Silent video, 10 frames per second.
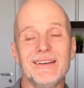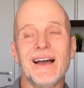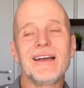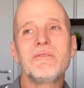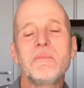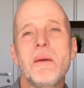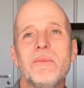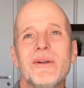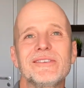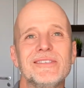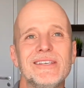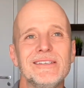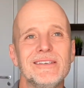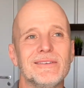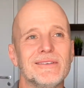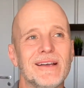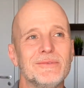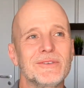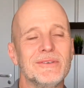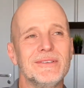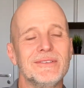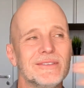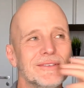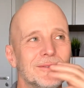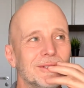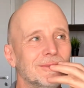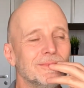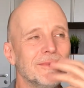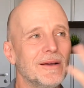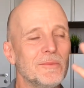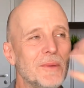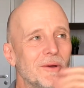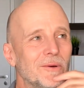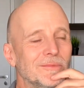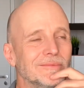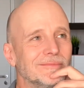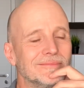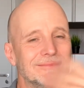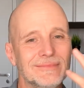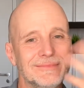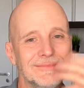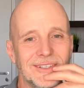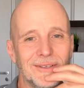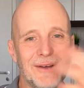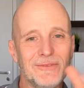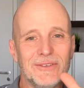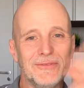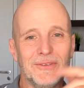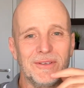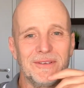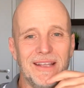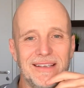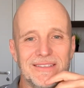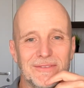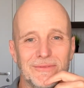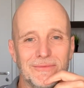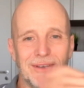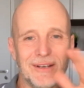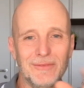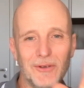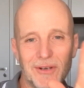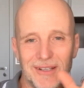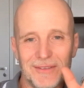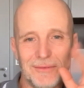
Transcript: I remember as a 6-year-old, I was going to school on my own, after a few days of kind of learning the